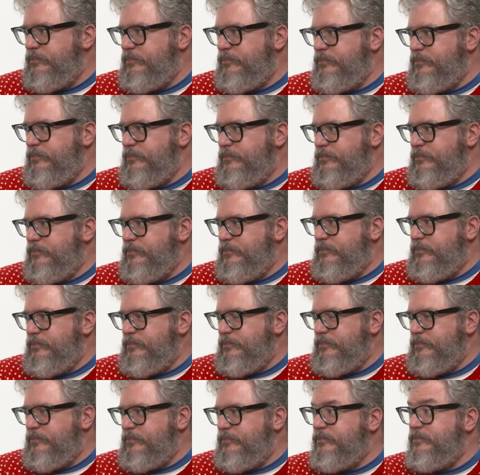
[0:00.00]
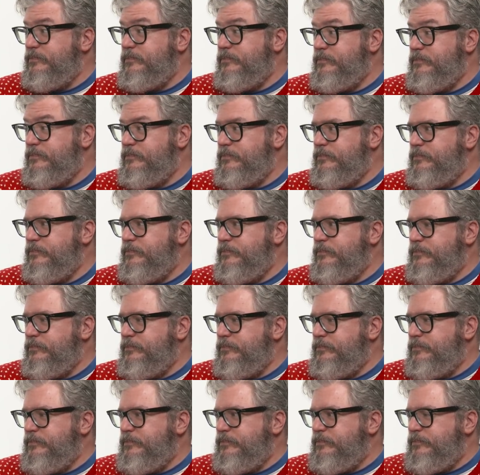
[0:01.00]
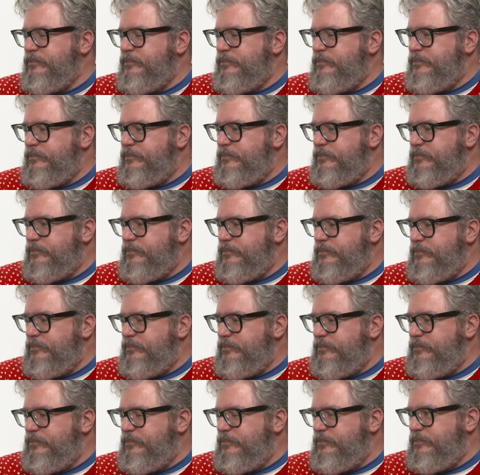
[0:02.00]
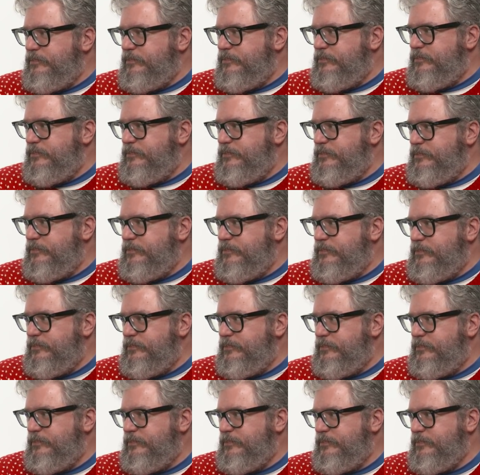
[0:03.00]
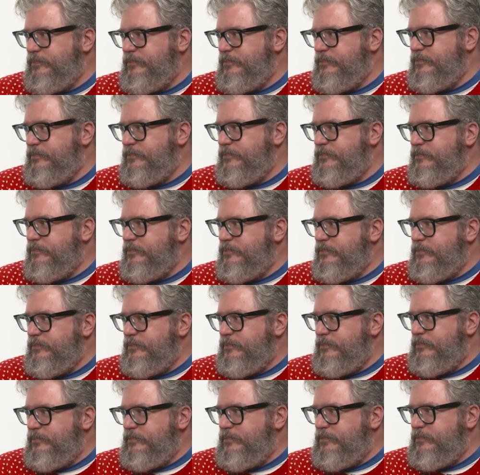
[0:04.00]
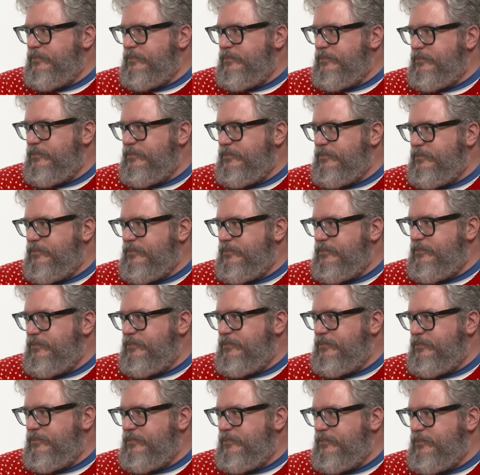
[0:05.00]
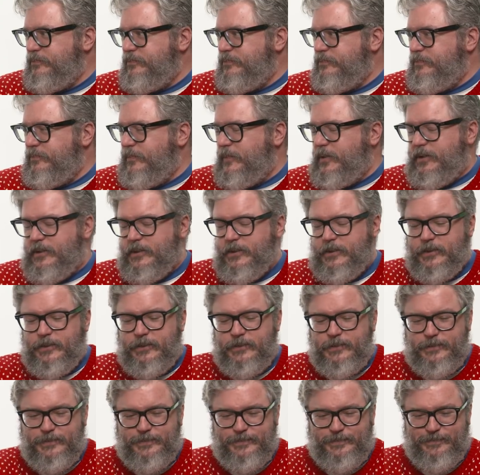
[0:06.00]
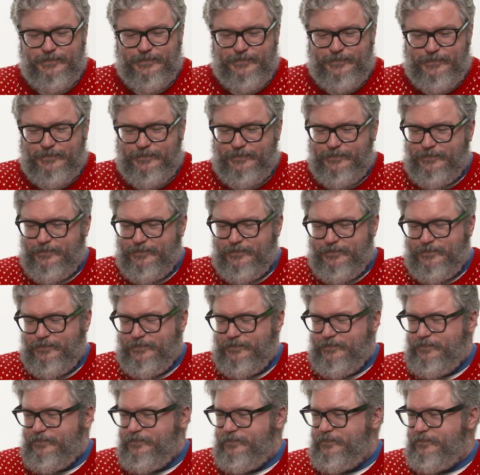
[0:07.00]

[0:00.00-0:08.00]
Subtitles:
[no speech]